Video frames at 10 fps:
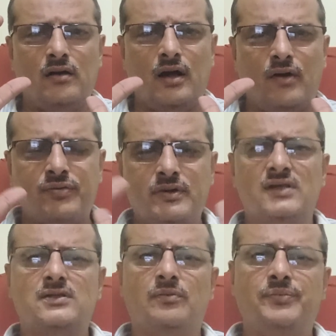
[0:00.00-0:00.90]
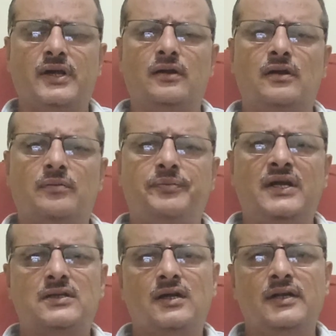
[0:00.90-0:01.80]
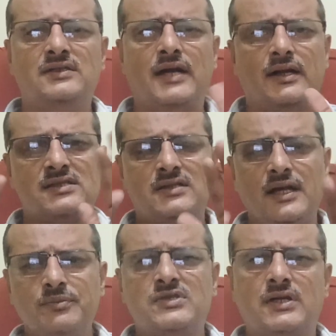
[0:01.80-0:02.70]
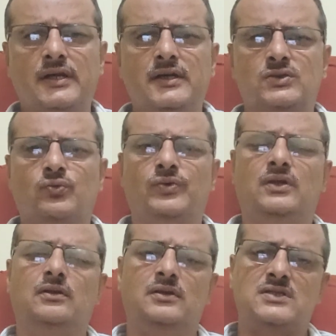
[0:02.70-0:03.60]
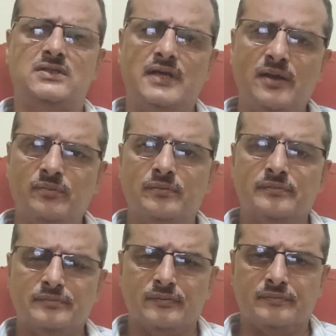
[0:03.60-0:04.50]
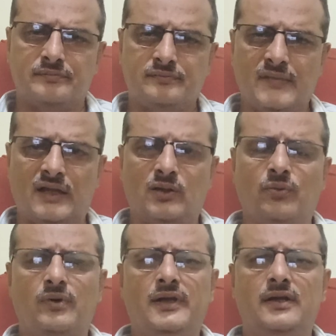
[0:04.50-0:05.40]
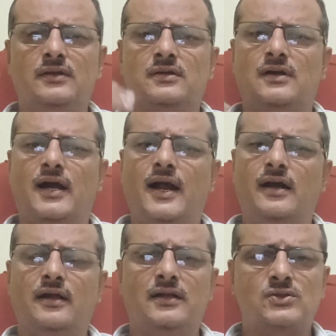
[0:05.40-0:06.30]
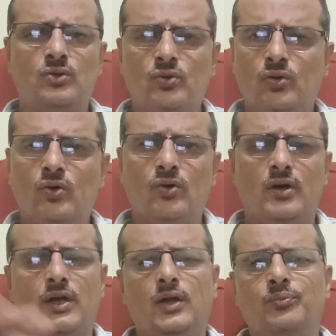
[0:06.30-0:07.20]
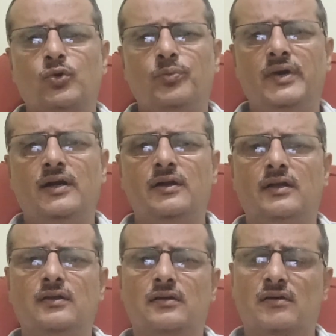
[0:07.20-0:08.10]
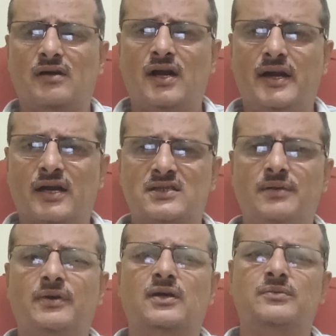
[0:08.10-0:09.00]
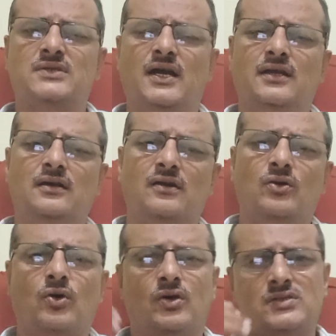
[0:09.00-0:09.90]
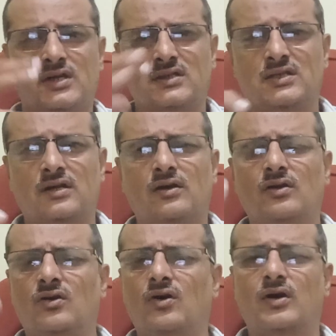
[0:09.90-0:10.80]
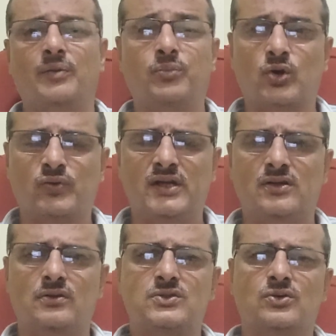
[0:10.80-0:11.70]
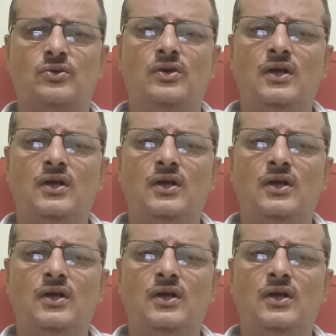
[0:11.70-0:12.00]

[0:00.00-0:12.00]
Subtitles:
after some period, patient is at the same stage with same anomaly, and there is no improvement in cardiac symptoms either, or structural or report wise also.